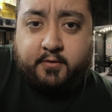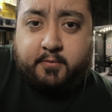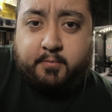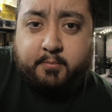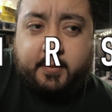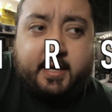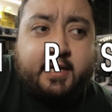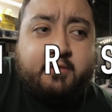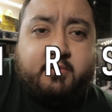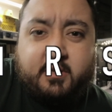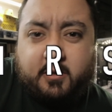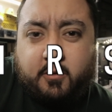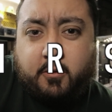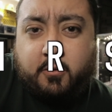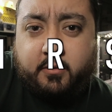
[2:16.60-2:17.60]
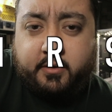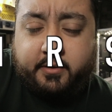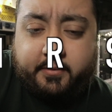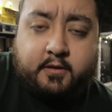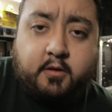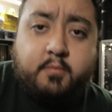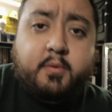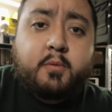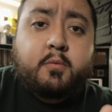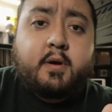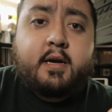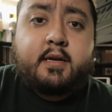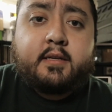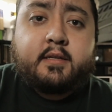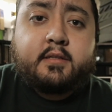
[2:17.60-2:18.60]
main recorder. Number
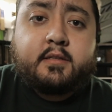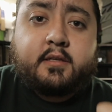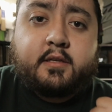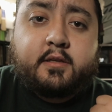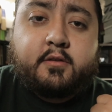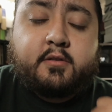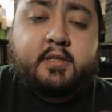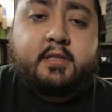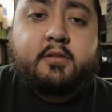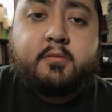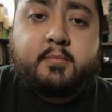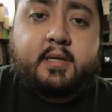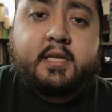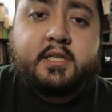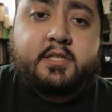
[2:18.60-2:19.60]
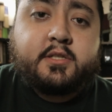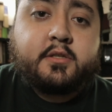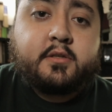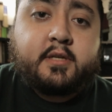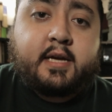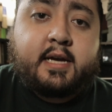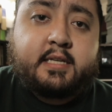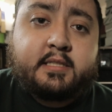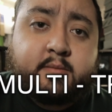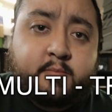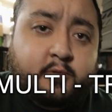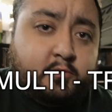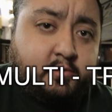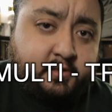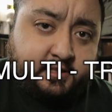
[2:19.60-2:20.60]
one is you need to make sure it has
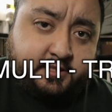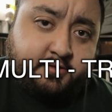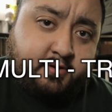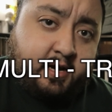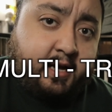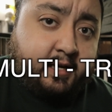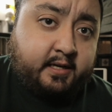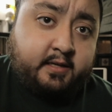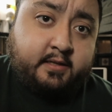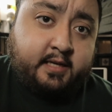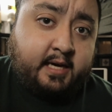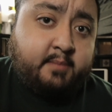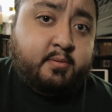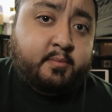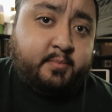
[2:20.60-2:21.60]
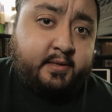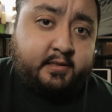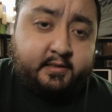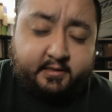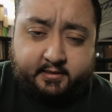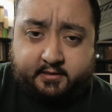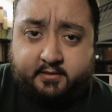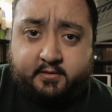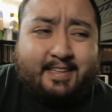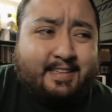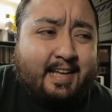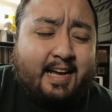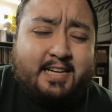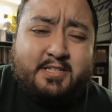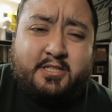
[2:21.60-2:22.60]
multi-track capabilities, and
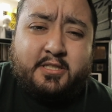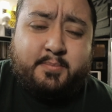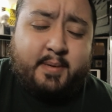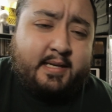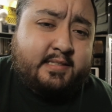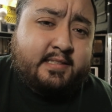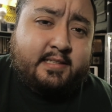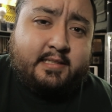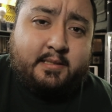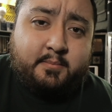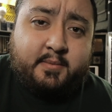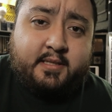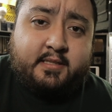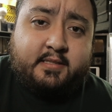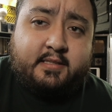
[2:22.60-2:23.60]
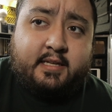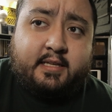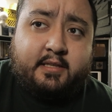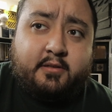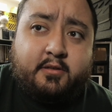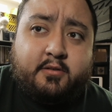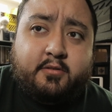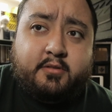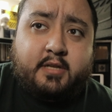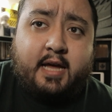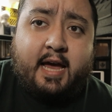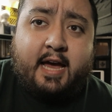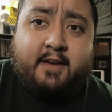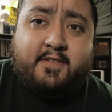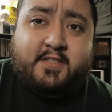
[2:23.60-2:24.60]
that just basically means that you could
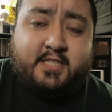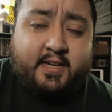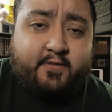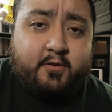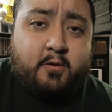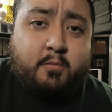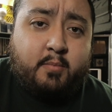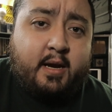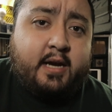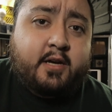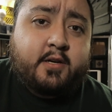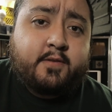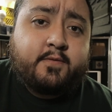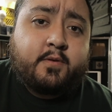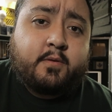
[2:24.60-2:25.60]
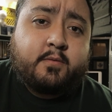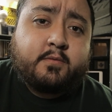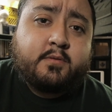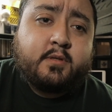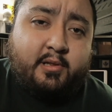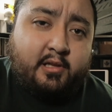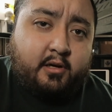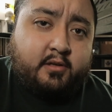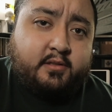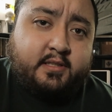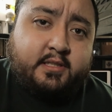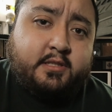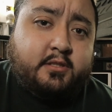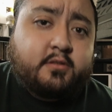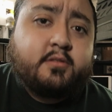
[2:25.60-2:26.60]
have several microphones plugged
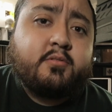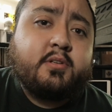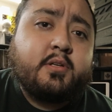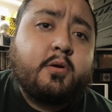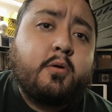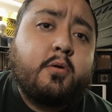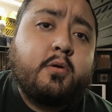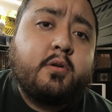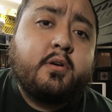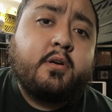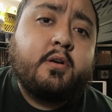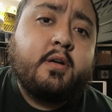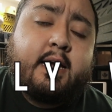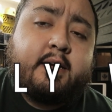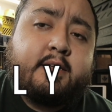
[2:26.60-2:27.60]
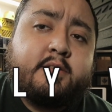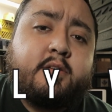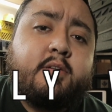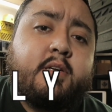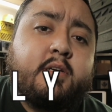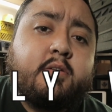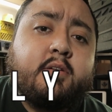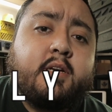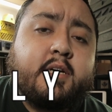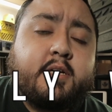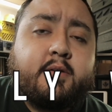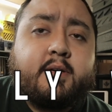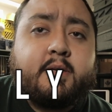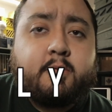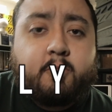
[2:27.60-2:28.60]
into the recorder, and it's only gonna
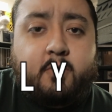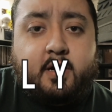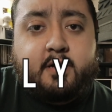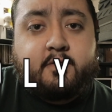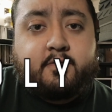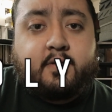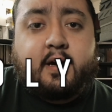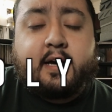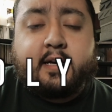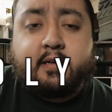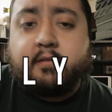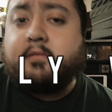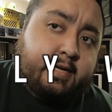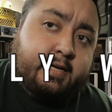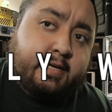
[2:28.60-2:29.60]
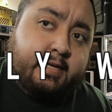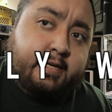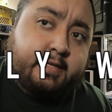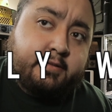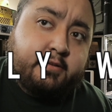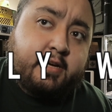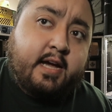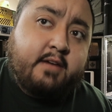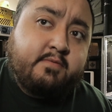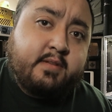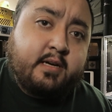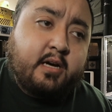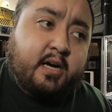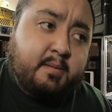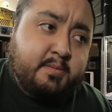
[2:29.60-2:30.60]
create one file, and you have the
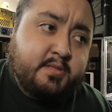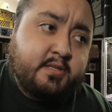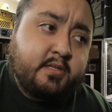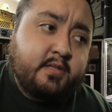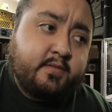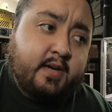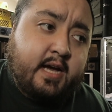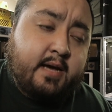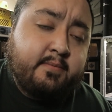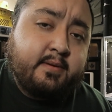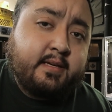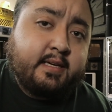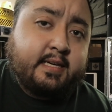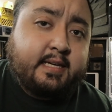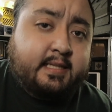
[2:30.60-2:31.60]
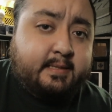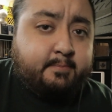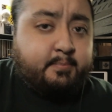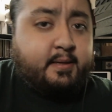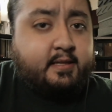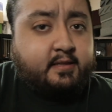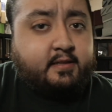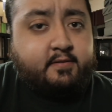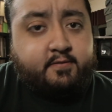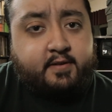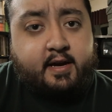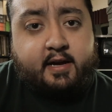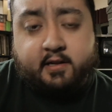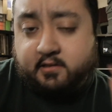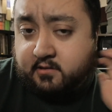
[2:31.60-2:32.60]
option of having independent
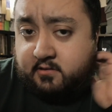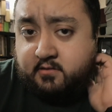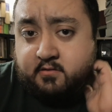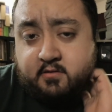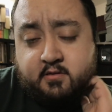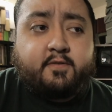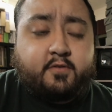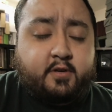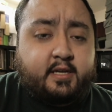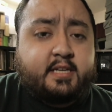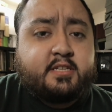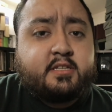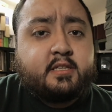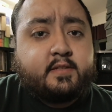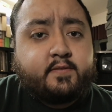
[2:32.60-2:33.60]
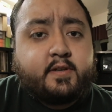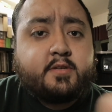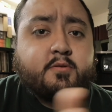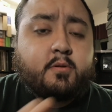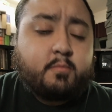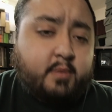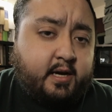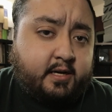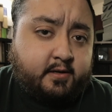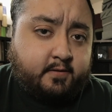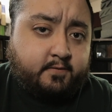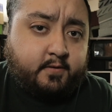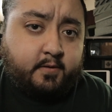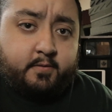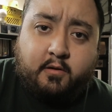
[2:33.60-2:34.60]
files for each individual
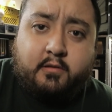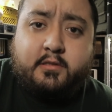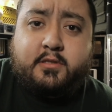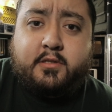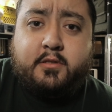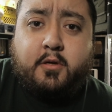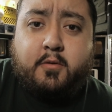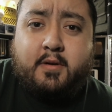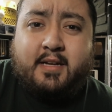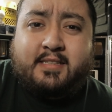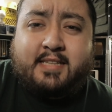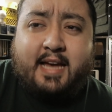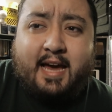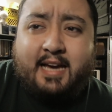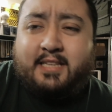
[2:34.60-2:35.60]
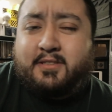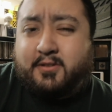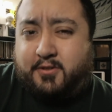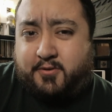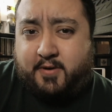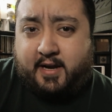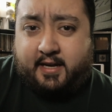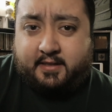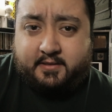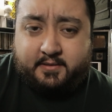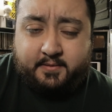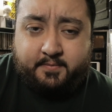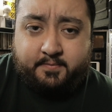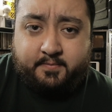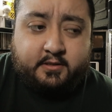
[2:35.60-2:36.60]
microphone, also known as ISO
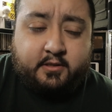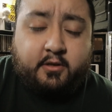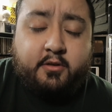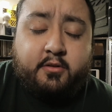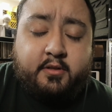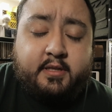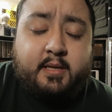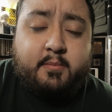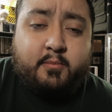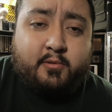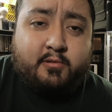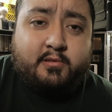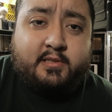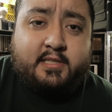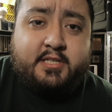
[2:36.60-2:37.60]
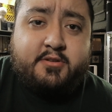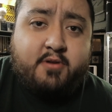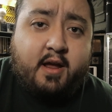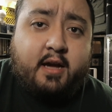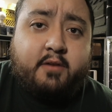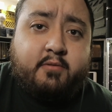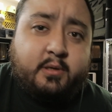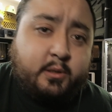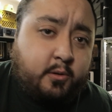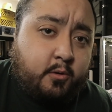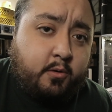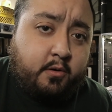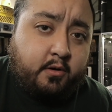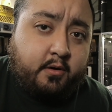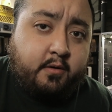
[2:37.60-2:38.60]
tracks. So you need a multi-track
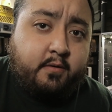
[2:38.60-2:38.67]
recorder.